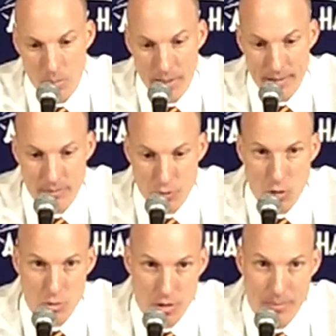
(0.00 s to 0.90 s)
But in
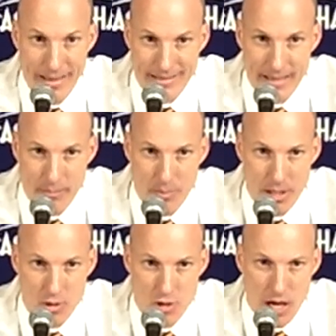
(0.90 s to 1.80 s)
terms of the Big Ten
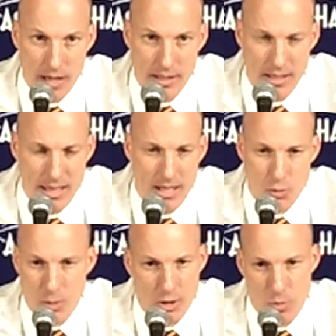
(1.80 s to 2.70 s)
piece, John, it
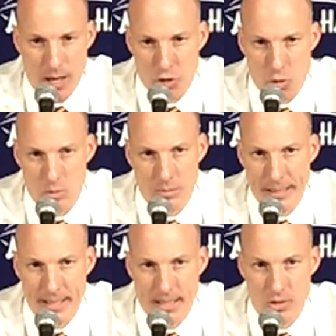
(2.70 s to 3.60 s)
is pretty special,
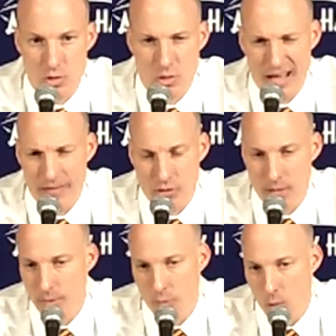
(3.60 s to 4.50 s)
and it is. You know, I've
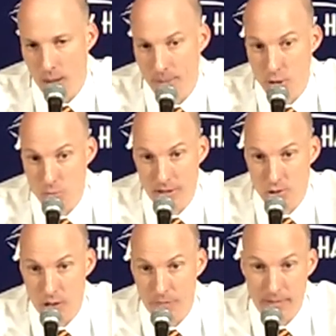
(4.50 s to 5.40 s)
said before, I pinch
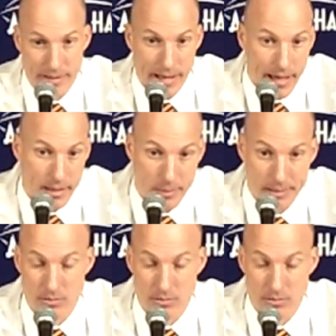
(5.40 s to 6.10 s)
myself every day.